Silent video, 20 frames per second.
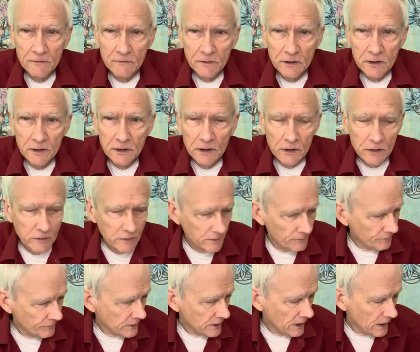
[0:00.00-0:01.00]
video
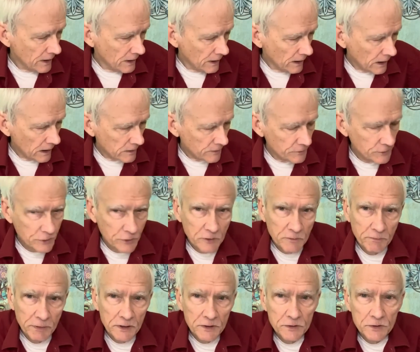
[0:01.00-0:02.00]
out of 2
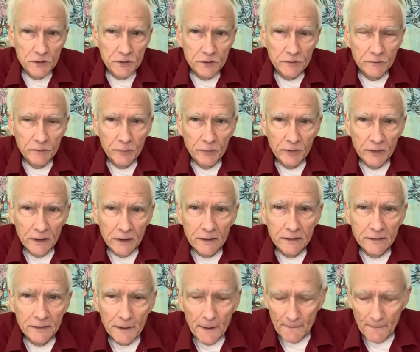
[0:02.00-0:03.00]
pieces of bread?